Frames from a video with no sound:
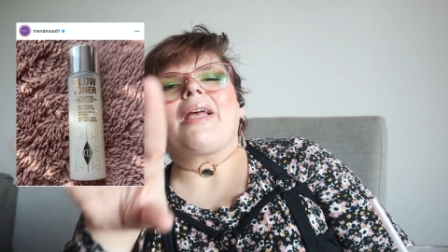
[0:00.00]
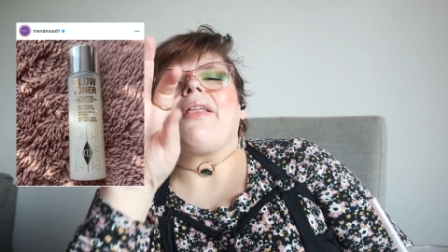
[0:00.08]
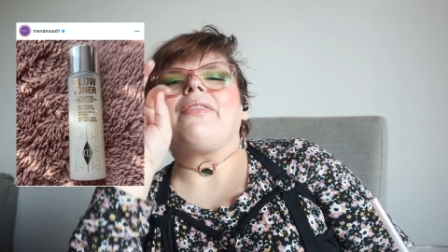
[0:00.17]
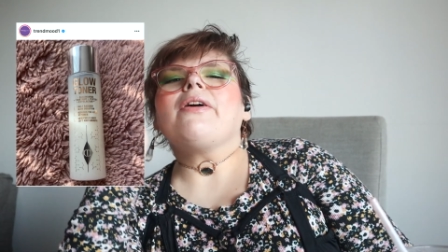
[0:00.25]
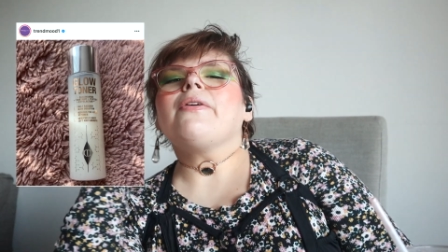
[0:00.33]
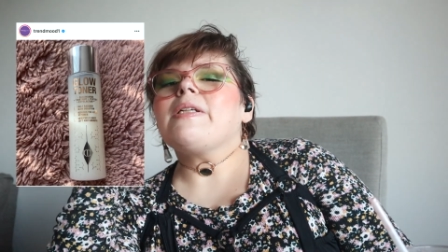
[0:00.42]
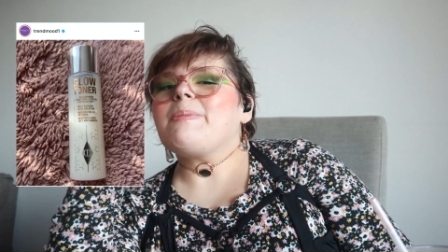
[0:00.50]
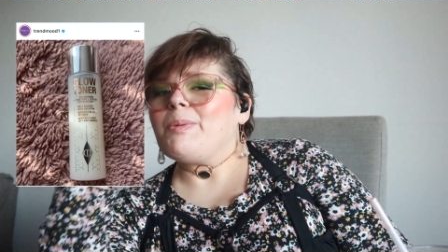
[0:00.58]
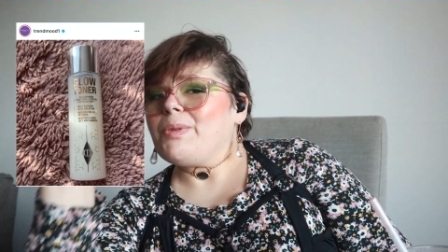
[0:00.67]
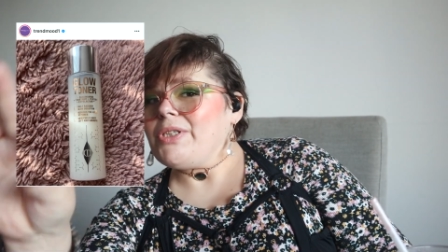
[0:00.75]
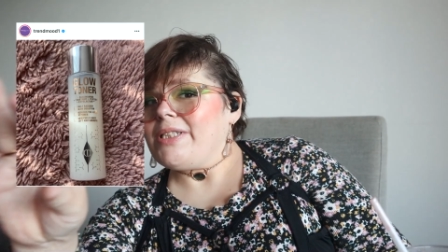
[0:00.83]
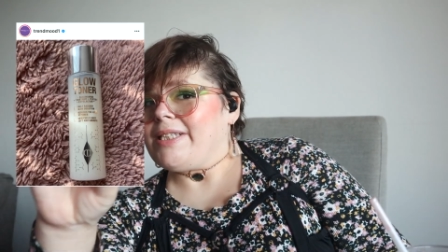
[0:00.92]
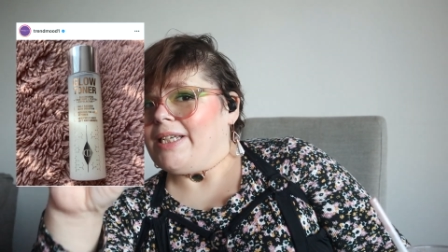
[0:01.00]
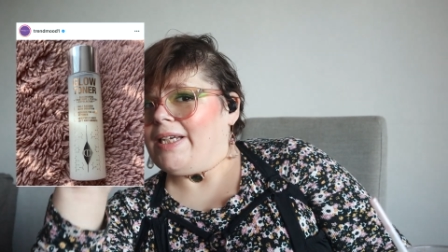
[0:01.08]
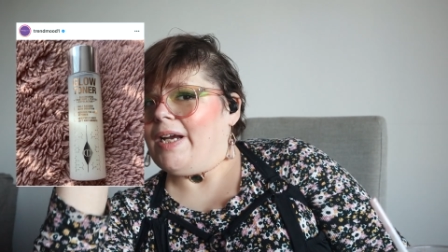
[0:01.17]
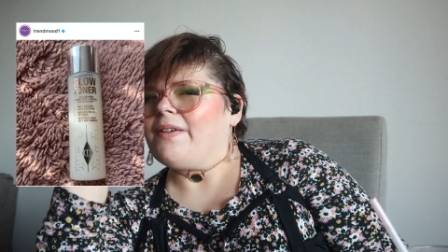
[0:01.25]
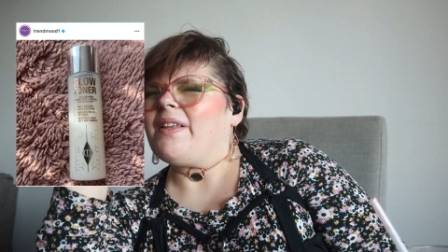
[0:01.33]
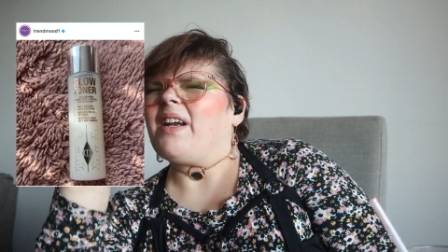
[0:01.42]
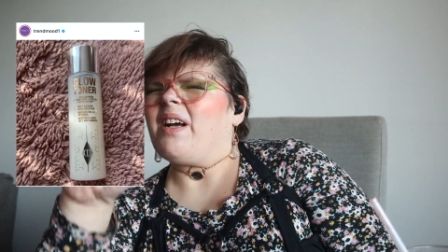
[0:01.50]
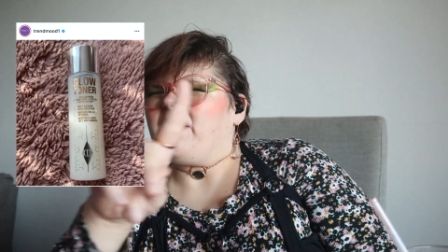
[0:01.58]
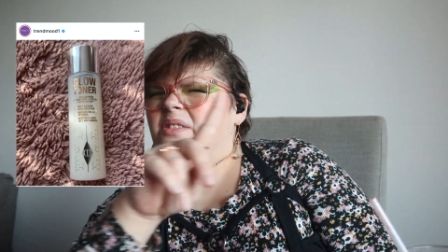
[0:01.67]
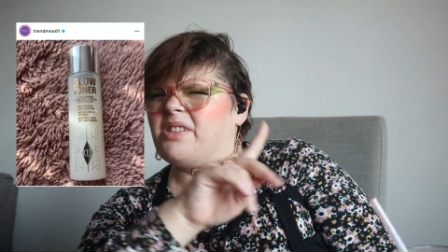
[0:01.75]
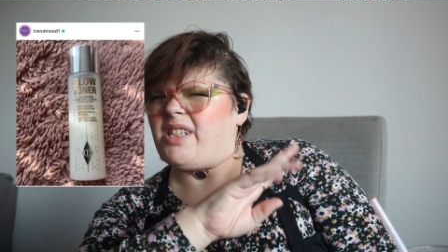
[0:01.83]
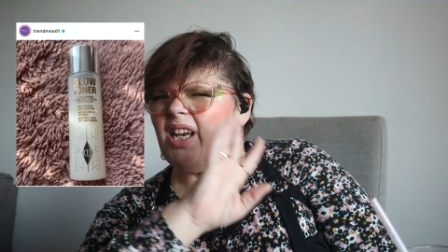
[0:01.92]
there is bougie skincare that I
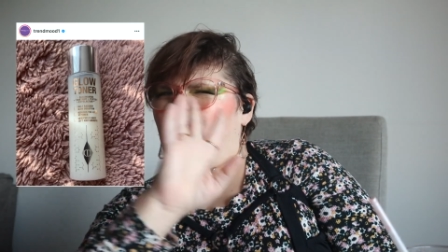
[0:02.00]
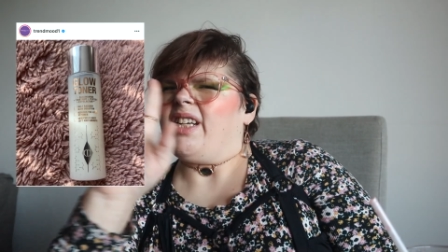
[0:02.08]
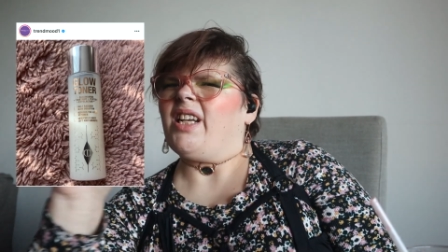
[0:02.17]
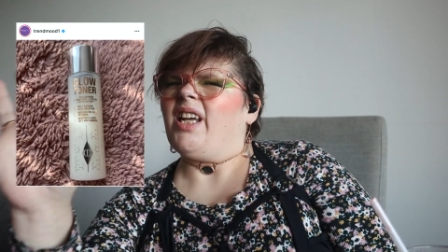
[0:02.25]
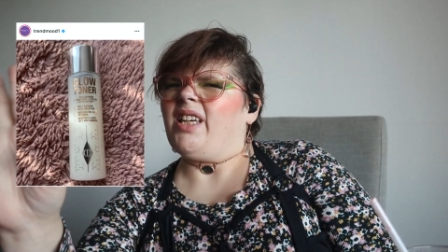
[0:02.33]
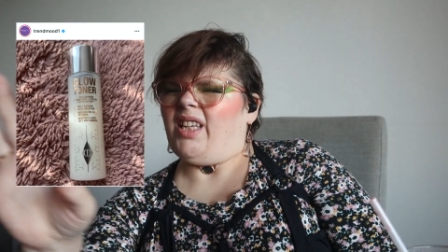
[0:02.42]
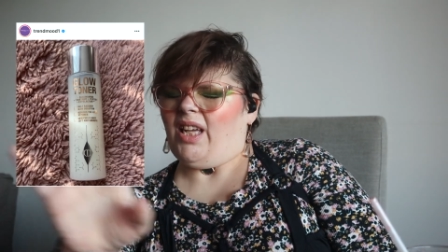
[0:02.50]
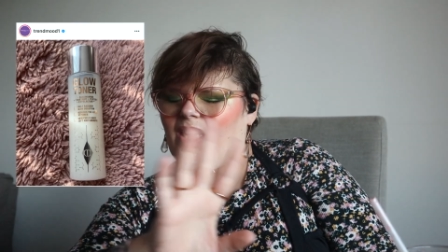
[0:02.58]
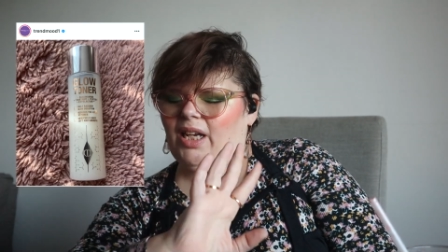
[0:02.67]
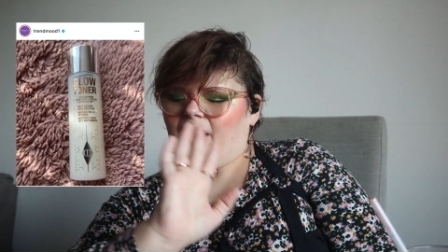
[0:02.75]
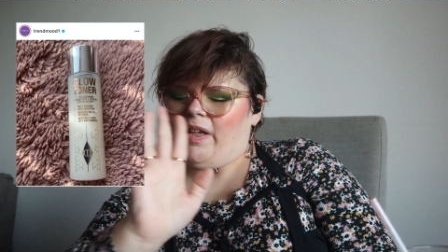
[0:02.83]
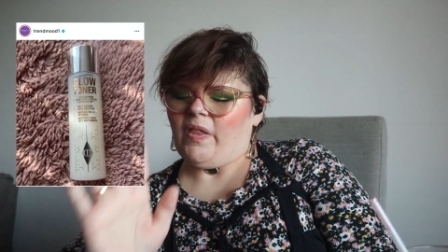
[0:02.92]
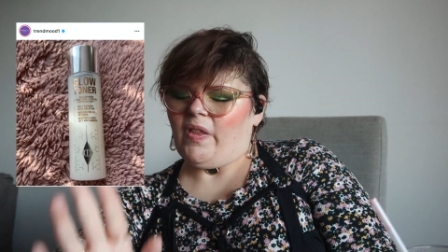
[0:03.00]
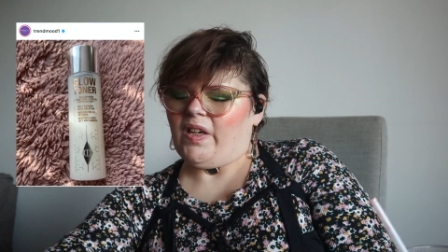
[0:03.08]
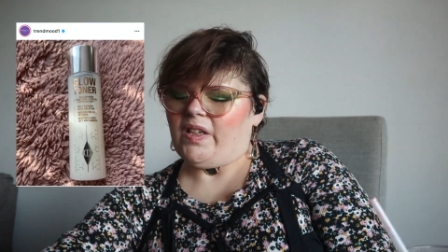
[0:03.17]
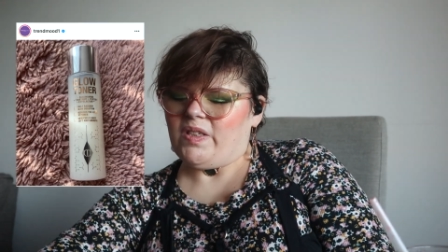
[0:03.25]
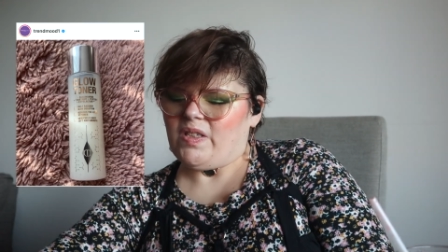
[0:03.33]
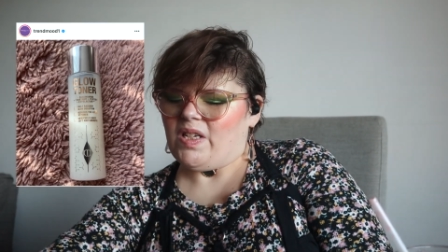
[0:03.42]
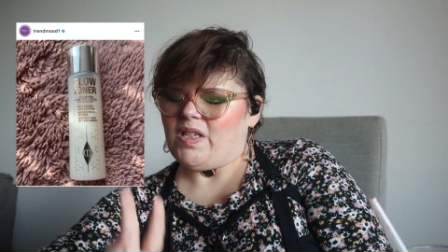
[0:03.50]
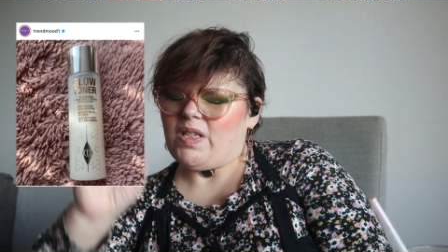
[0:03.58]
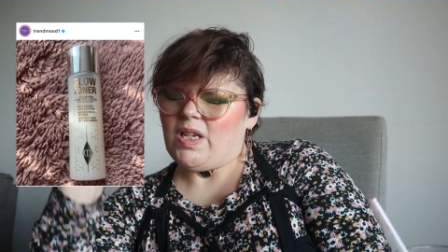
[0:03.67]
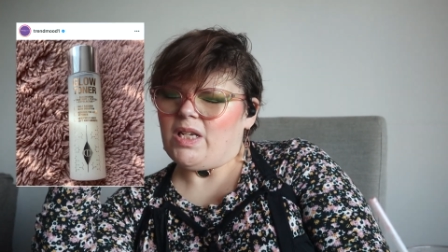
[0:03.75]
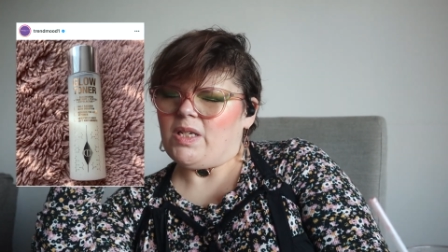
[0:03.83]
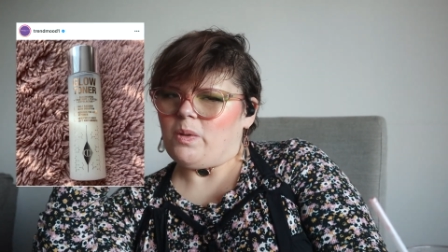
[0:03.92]
understand and I get and I think is is
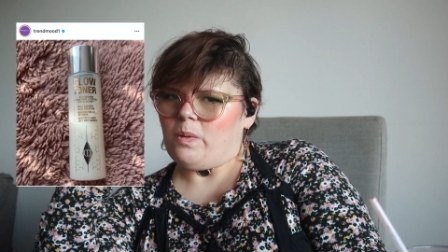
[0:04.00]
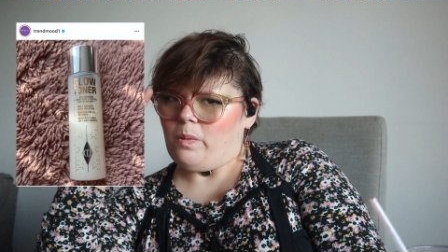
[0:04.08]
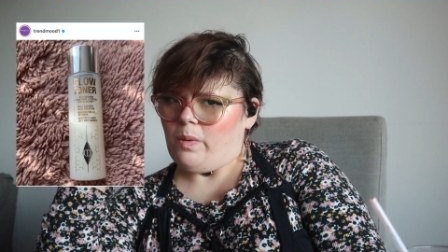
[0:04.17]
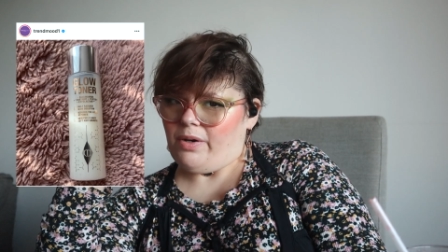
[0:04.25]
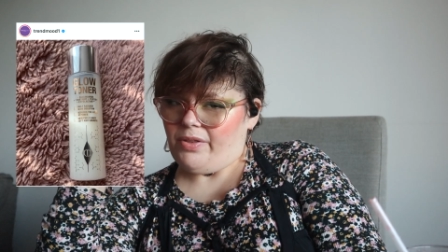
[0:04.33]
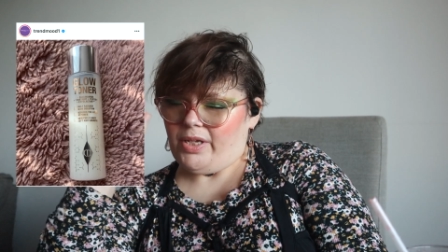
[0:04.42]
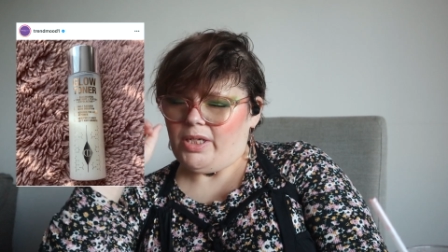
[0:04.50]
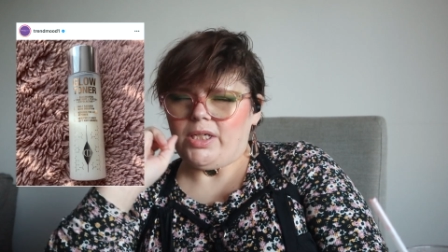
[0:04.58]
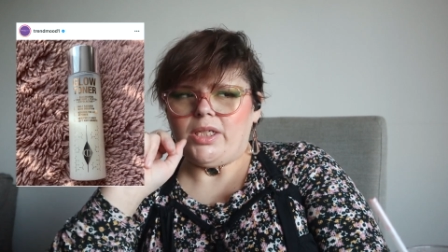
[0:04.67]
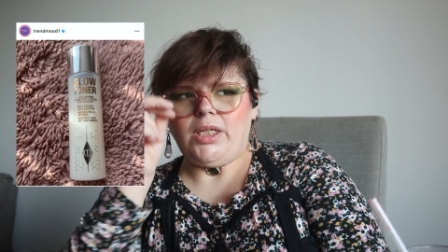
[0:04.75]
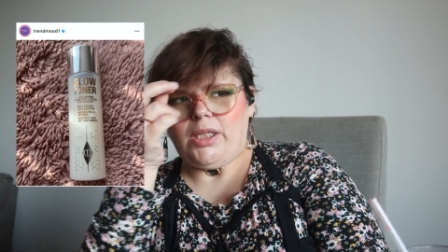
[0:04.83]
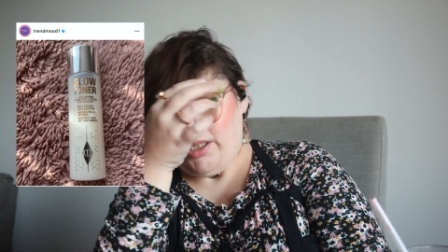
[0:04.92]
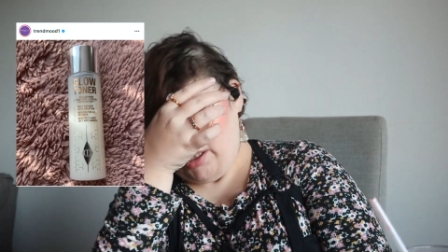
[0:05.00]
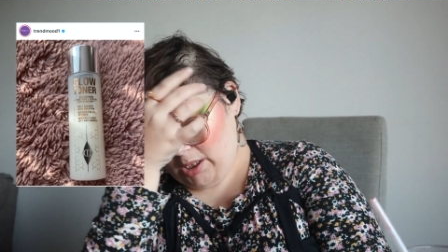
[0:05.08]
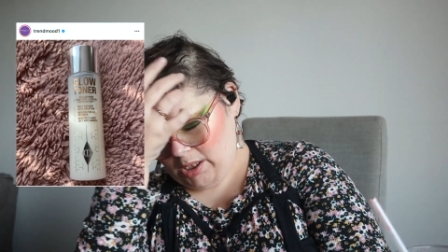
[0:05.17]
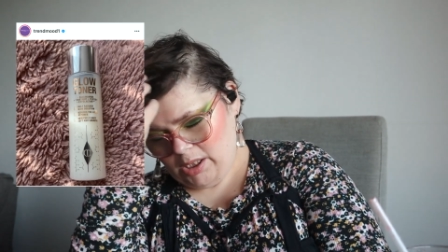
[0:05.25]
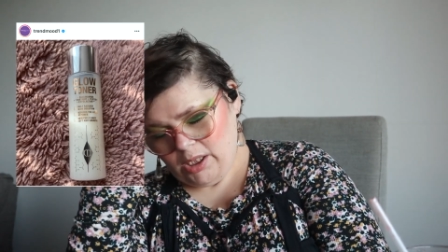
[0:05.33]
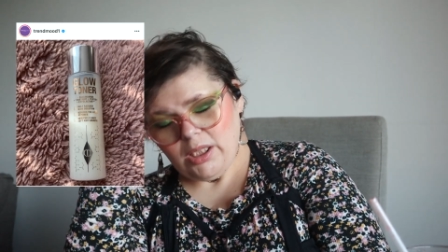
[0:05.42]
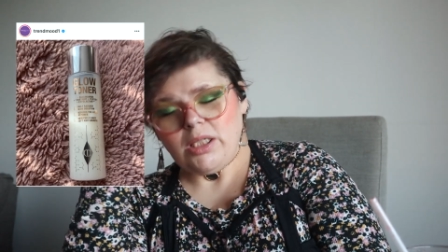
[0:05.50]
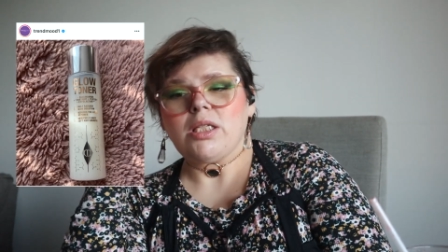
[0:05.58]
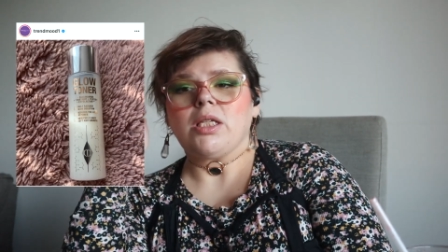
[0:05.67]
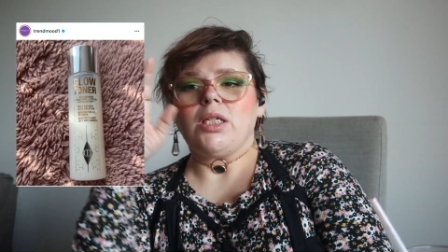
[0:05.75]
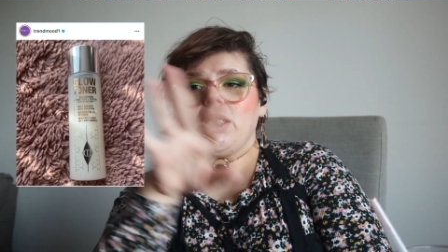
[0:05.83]
is worth it in in these